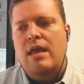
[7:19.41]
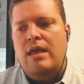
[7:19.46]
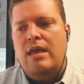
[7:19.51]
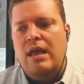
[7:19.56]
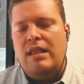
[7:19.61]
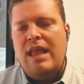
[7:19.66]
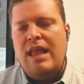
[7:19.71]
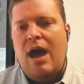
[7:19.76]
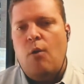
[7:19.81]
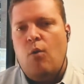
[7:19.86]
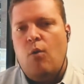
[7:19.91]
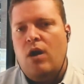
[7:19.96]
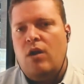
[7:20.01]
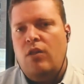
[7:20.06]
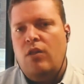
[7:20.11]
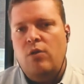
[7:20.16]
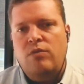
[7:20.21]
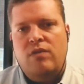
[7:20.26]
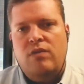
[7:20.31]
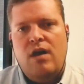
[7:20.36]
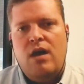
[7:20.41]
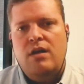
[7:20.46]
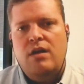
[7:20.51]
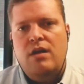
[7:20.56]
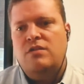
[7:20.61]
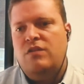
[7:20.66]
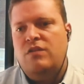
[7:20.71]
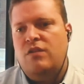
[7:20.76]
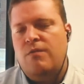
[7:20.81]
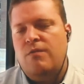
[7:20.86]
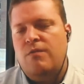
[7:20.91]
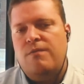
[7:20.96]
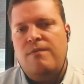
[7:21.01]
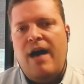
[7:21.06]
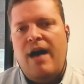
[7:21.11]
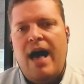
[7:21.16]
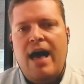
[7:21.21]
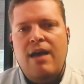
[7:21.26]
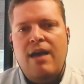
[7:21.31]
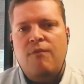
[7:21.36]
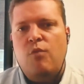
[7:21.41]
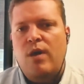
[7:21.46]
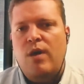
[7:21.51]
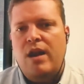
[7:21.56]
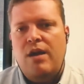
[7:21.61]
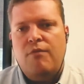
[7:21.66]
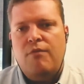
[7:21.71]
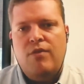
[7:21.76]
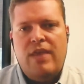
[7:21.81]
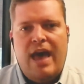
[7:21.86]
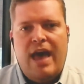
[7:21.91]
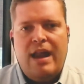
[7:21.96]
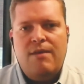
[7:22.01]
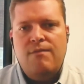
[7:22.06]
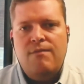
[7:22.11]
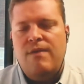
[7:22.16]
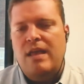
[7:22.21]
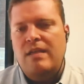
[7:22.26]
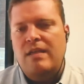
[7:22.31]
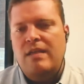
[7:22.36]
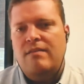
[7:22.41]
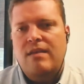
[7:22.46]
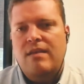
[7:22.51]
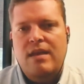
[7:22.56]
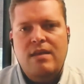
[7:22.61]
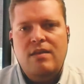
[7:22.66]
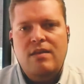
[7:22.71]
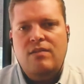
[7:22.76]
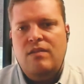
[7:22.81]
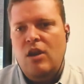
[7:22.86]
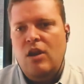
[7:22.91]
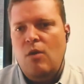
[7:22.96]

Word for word: Get that workload done, survive whatever that event is.